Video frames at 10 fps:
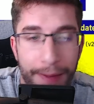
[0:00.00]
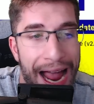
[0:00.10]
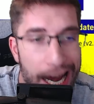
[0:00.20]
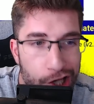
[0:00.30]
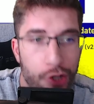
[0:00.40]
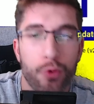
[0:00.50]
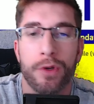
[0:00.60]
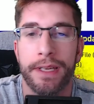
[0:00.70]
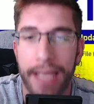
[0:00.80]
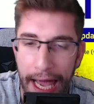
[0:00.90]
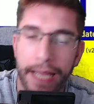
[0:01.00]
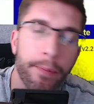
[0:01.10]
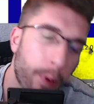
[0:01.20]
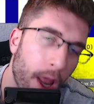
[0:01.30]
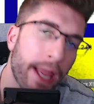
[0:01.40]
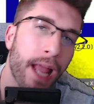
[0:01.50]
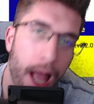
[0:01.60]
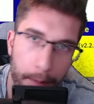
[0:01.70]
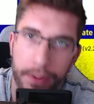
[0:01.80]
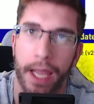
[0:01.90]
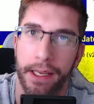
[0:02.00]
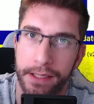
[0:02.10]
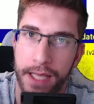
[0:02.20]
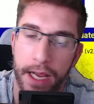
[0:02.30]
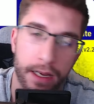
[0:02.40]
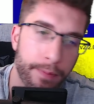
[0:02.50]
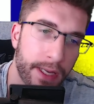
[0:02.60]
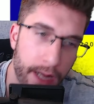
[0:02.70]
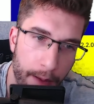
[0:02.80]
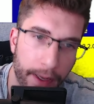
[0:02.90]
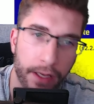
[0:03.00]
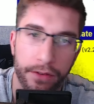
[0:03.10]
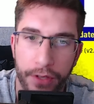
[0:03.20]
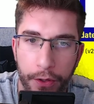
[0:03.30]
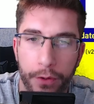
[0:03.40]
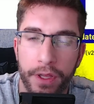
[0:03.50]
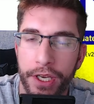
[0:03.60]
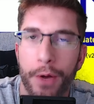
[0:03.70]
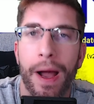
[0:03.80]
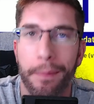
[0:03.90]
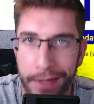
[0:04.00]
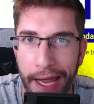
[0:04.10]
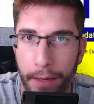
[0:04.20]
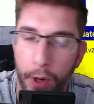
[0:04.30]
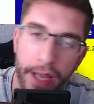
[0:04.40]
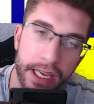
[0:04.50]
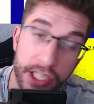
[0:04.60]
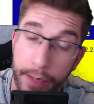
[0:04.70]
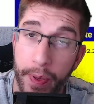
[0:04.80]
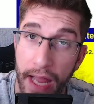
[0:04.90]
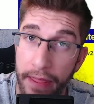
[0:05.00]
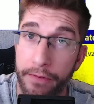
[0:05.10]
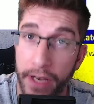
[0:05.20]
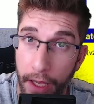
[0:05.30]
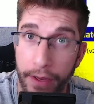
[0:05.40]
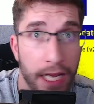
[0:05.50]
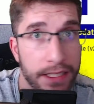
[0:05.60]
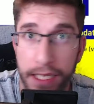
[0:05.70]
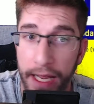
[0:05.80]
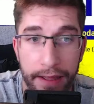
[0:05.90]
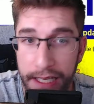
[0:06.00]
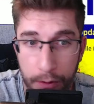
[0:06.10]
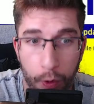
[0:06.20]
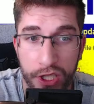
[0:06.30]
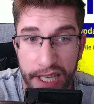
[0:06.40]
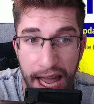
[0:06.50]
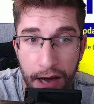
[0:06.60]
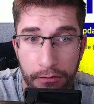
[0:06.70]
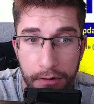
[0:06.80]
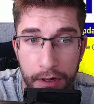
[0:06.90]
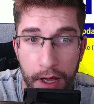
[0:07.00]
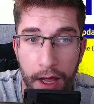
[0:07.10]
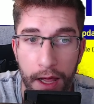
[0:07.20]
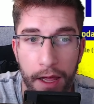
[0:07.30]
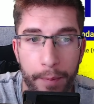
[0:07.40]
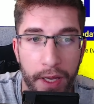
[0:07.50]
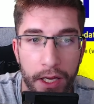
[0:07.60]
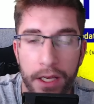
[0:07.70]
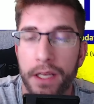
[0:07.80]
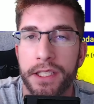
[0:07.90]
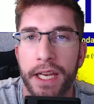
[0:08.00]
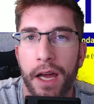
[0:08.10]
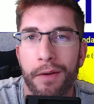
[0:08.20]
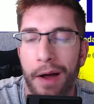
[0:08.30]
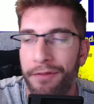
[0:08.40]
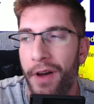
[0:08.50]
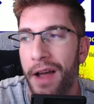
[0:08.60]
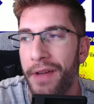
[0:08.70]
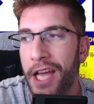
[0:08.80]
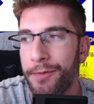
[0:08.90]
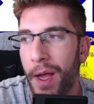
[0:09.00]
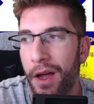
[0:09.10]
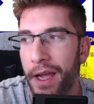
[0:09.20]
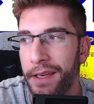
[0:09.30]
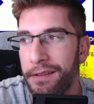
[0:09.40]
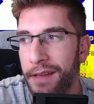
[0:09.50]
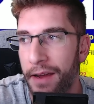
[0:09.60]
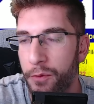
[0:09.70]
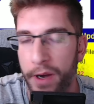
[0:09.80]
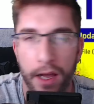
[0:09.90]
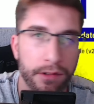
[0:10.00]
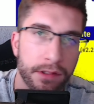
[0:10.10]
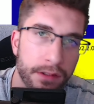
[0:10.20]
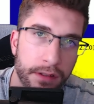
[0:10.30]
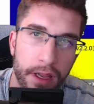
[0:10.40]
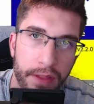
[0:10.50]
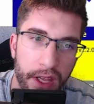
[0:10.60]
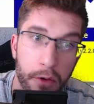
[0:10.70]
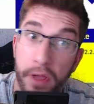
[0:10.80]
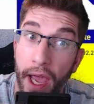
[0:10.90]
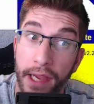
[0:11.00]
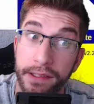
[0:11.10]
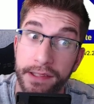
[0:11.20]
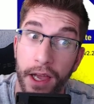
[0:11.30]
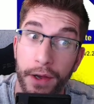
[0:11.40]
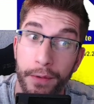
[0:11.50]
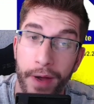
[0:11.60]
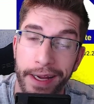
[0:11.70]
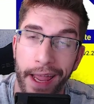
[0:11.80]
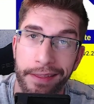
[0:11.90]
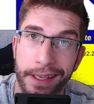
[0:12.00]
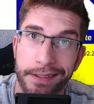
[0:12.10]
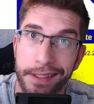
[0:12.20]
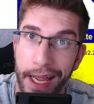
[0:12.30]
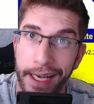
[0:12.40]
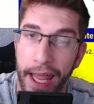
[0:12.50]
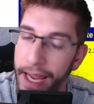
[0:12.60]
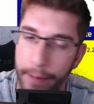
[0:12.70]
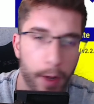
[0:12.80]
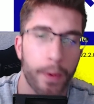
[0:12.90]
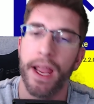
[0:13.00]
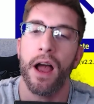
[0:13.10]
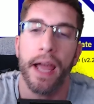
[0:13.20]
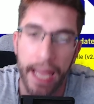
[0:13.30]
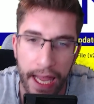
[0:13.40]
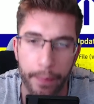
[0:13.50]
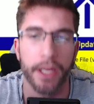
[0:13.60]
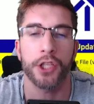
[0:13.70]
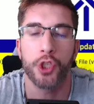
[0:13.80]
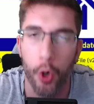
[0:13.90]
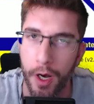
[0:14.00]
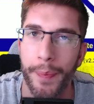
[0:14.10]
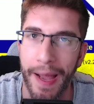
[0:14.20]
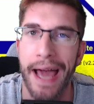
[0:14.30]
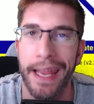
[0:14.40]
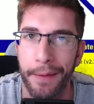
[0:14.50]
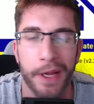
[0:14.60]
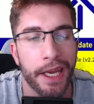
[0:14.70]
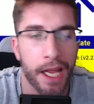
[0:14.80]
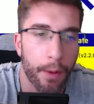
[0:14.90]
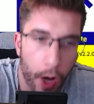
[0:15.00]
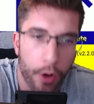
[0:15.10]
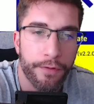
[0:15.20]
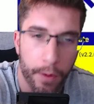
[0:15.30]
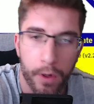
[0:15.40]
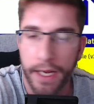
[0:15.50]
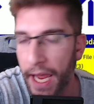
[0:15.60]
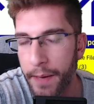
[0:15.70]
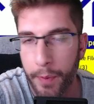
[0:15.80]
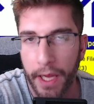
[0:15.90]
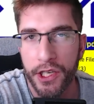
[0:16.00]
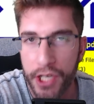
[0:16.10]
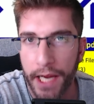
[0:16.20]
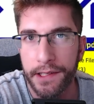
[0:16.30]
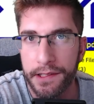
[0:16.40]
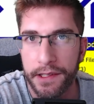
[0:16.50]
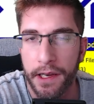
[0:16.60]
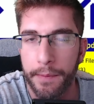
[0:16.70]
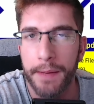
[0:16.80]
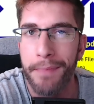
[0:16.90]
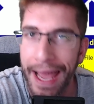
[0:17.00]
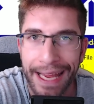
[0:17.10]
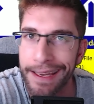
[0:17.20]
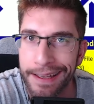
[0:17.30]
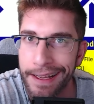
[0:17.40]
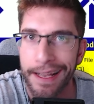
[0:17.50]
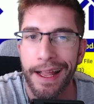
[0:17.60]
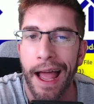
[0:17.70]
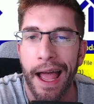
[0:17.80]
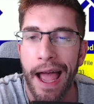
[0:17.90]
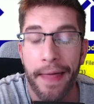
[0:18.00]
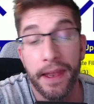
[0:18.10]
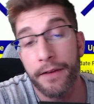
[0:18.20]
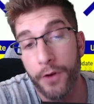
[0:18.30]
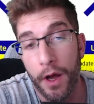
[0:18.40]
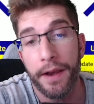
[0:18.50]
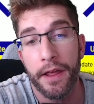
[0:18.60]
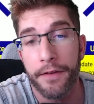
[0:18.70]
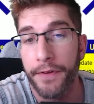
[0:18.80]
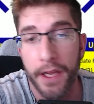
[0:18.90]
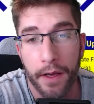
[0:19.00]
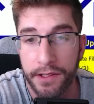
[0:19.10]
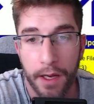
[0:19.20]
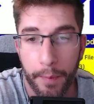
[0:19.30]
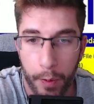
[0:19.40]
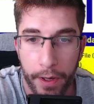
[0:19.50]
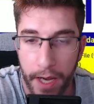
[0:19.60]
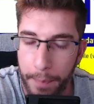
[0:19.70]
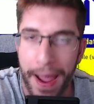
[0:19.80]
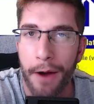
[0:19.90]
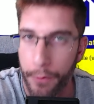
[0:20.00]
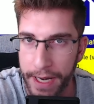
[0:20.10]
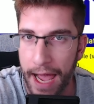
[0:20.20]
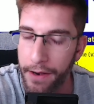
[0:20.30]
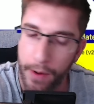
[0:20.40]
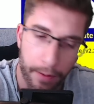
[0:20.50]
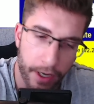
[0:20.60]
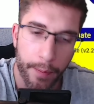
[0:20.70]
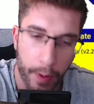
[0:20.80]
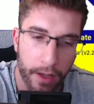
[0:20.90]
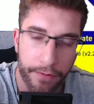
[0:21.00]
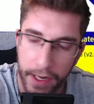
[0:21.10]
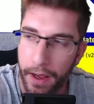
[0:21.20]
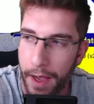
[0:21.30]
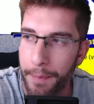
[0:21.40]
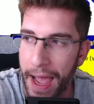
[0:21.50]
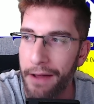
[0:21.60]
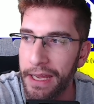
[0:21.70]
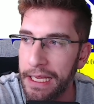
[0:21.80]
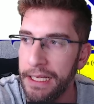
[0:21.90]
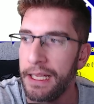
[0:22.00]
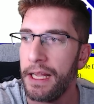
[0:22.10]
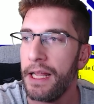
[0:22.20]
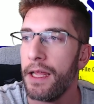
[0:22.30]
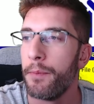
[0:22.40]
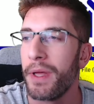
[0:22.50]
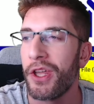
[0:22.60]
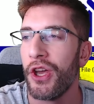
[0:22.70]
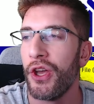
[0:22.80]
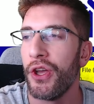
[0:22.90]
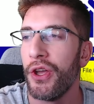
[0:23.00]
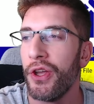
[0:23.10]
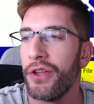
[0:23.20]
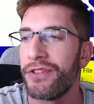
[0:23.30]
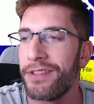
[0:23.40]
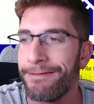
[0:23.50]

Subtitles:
actual gameplay updates that are going to be coming to the new update. Well, I initially put out the video yesterday. This wasn't out because, you know, I'm 5 hours behind everyone else in the UK, so I get things a day later. But we are here. We're going to talk about it. We're going to go over what gameplay changes are going to be made. And then I've got another video at some point about Ronaldo. I'm going to put a video about it because